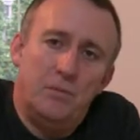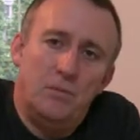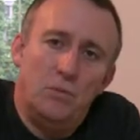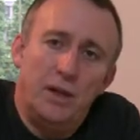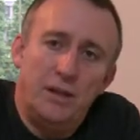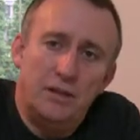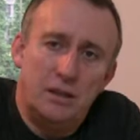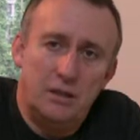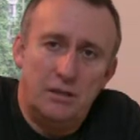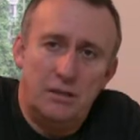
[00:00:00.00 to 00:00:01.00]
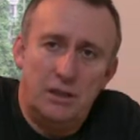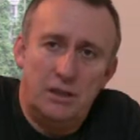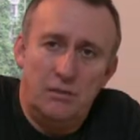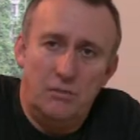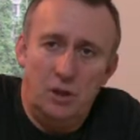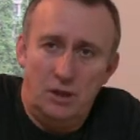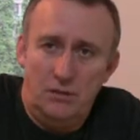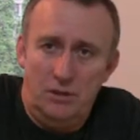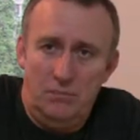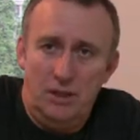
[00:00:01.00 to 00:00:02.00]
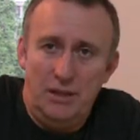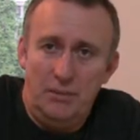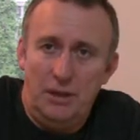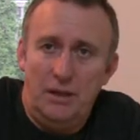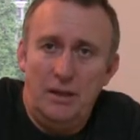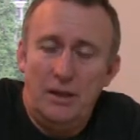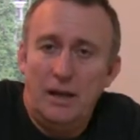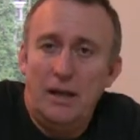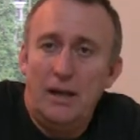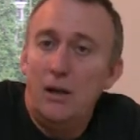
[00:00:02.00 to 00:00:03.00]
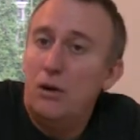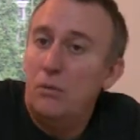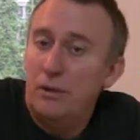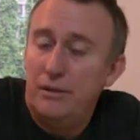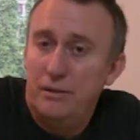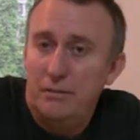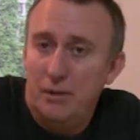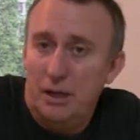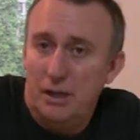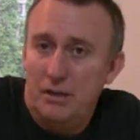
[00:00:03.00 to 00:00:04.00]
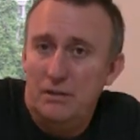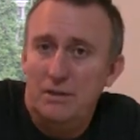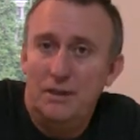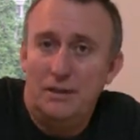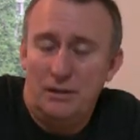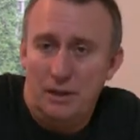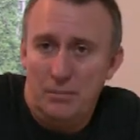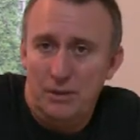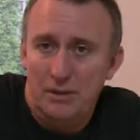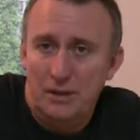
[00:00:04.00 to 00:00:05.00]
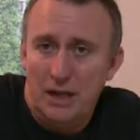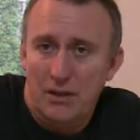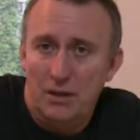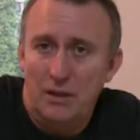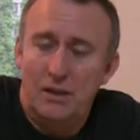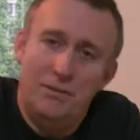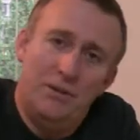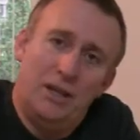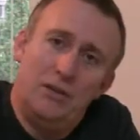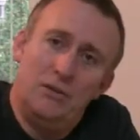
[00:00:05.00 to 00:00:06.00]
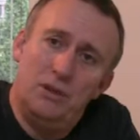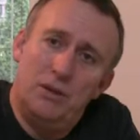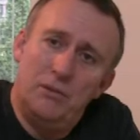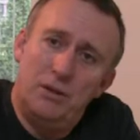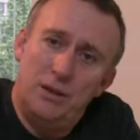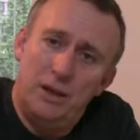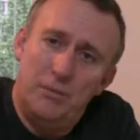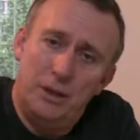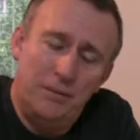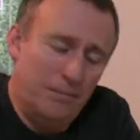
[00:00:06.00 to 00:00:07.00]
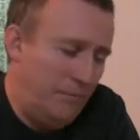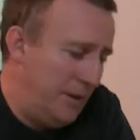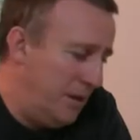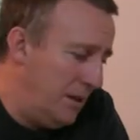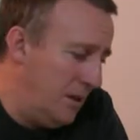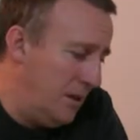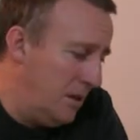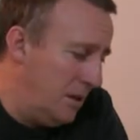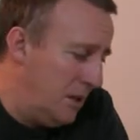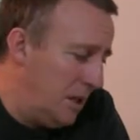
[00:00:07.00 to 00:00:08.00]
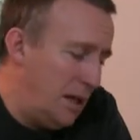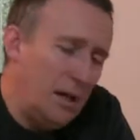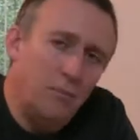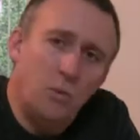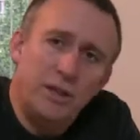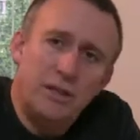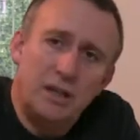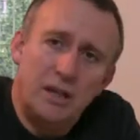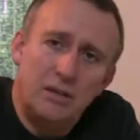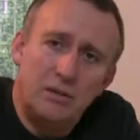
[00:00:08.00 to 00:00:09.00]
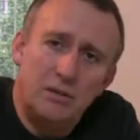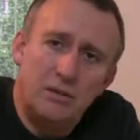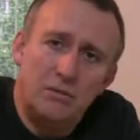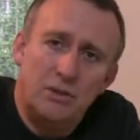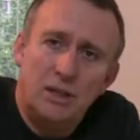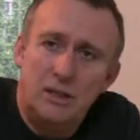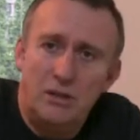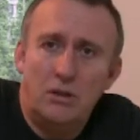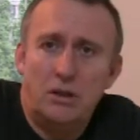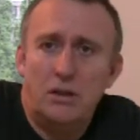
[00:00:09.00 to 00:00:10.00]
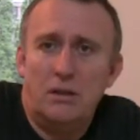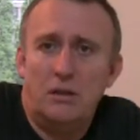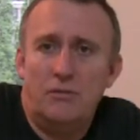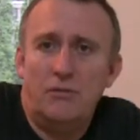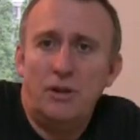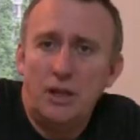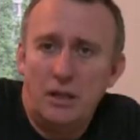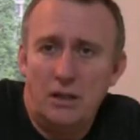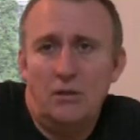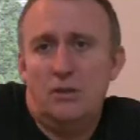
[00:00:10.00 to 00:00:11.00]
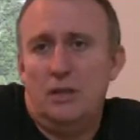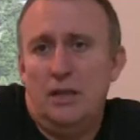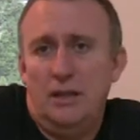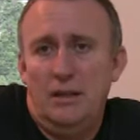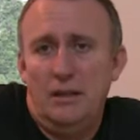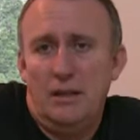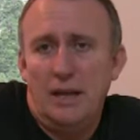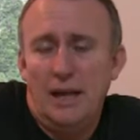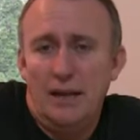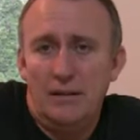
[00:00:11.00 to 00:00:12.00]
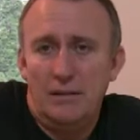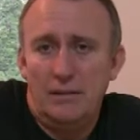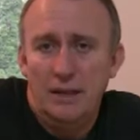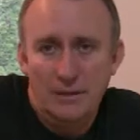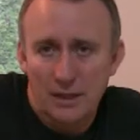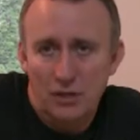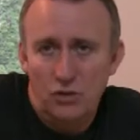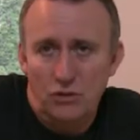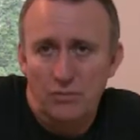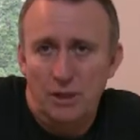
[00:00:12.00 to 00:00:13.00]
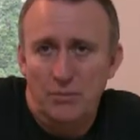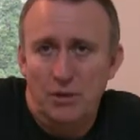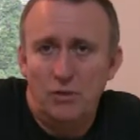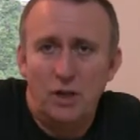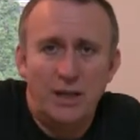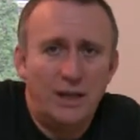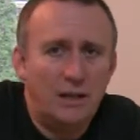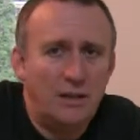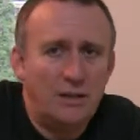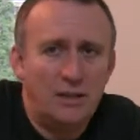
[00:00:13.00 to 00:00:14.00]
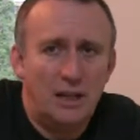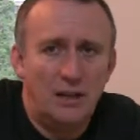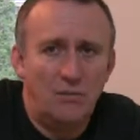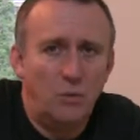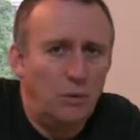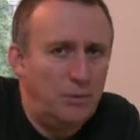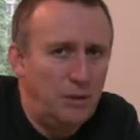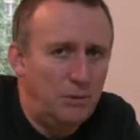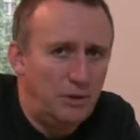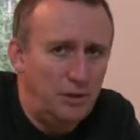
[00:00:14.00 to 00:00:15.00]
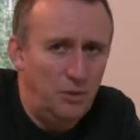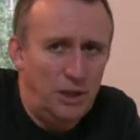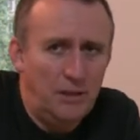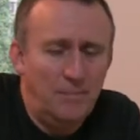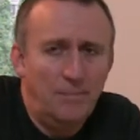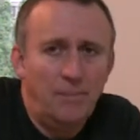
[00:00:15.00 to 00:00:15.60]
When I started looking at working in bulimia, along with my senior therapist, Carrie, at Vancouver Hypnotherapy, we decided to really look very closely at the issue of bulimia and try to get an understanding of what people are doing